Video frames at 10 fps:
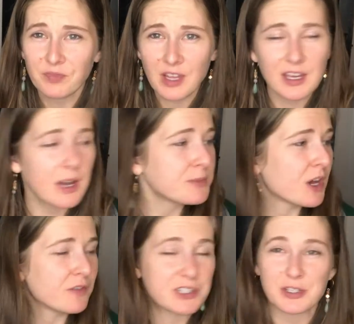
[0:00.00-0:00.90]
it comes
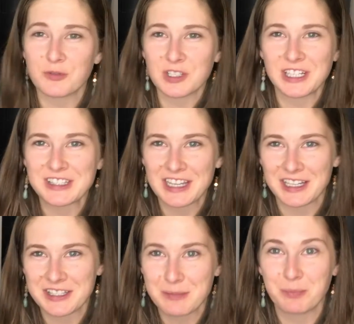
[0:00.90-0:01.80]
off as this really
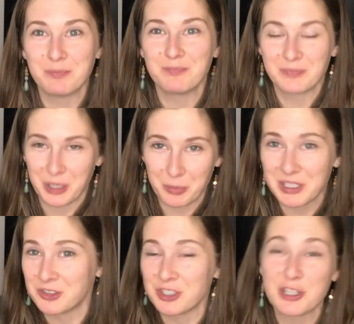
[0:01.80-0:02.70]
intense,
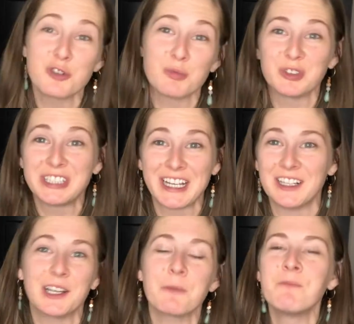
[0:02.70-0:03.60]
potentially super
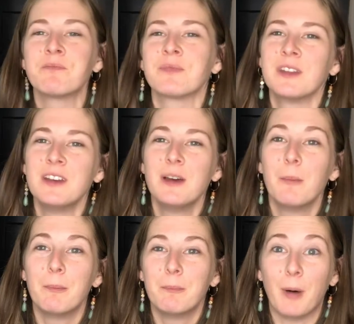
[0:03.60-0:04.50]
tannic
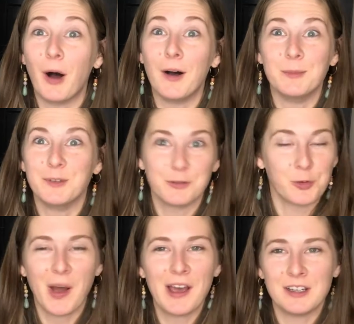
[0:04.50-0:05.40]
bomb of a
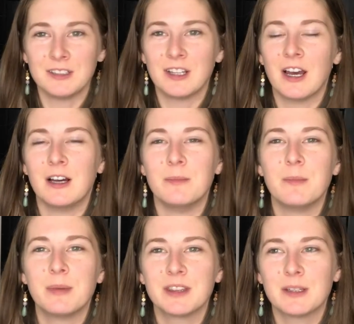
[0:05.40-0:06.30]
wine,
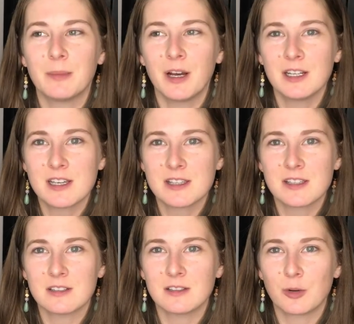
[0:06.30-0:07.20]
but the body is
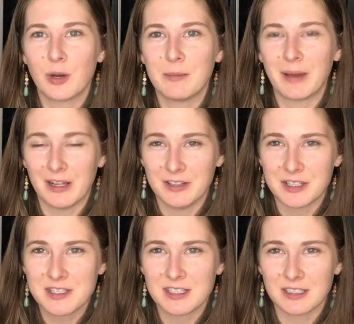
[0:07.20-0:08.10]
still quite
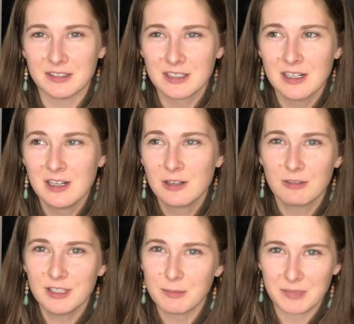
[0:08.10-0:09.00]
balanced and
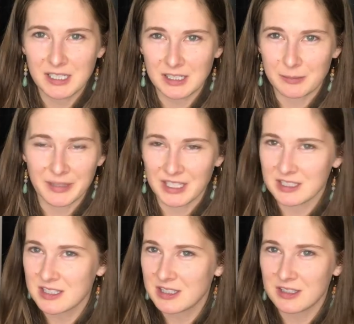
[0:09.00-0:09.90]
really medium. Like
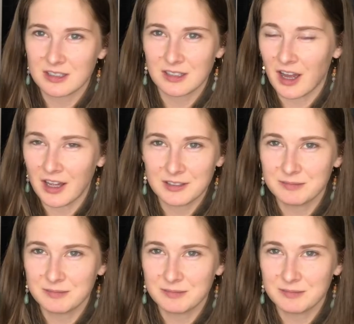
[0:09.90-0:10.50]
it's not